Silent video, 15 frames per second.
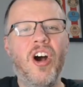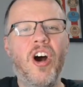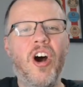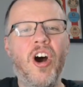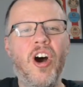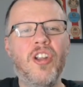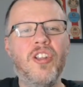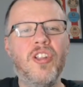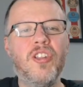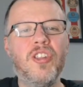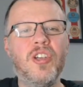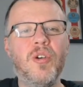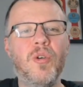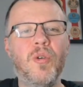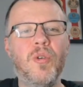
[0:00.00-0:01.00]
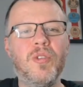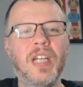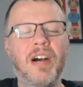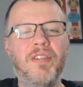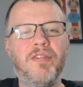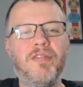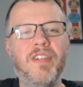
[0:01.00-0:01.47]
on the old
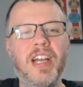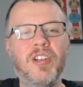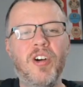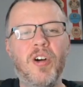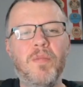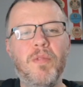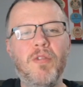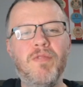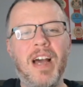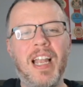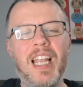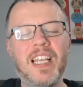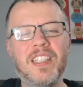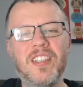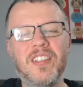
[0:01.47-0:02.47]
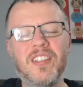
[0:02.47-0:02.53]
Alfredo Morales